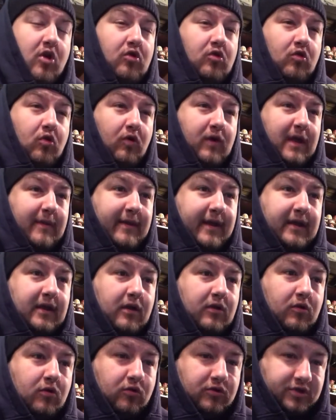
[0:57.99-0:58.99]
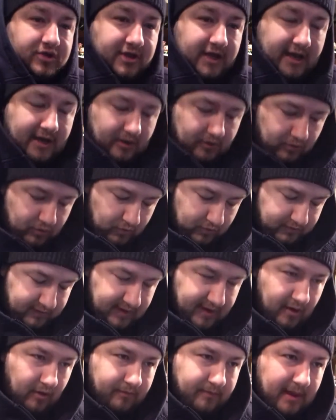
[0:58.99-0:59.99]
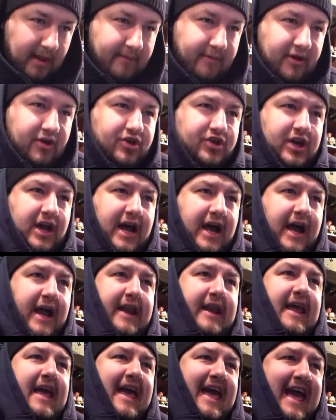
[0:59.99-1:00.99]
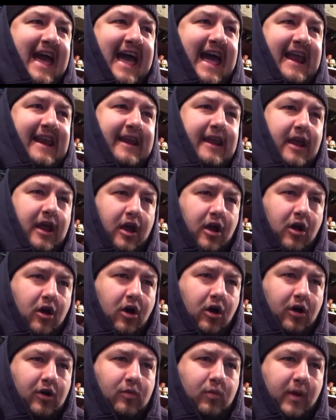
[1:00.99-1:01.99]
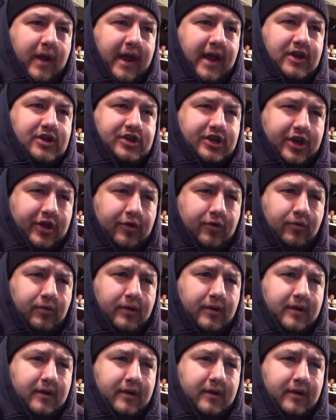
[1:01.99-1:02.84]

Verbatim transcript: Cool gimmick, cool shtick, cool deal, baby. John at hardwayhq.com.